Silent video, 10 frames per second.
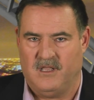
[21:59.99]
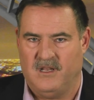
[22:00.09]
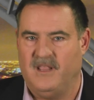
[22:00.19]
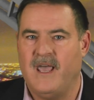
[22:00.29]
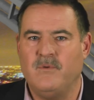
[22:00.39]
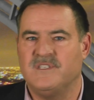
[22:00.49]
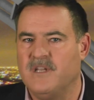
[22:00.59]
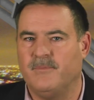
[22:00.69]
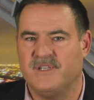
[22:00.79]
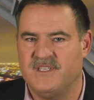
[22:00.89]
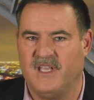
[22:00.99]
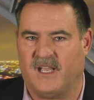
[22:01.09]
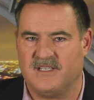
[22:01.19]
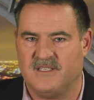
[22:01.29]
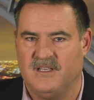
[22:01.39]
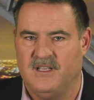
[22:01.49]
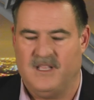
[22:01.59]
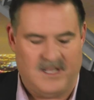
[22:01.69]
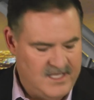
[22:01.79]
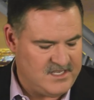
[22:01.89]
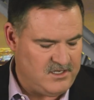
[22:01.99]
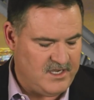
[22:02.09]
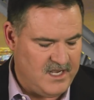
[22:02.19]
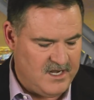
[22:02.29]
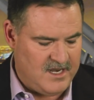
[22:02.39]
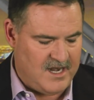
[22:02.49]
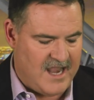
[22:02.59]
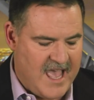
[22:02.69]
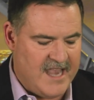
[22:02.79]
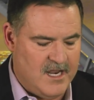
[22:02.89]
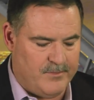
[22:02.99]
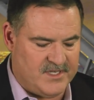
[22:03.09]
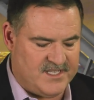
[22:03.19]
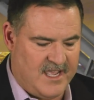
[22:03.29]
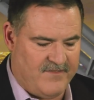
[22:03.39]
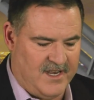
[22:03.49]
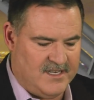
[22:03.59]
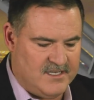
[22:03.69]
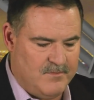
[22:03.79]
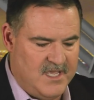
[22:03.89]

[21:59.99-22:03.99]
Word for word: Now, that was number six. Let's look at lie number seven. And to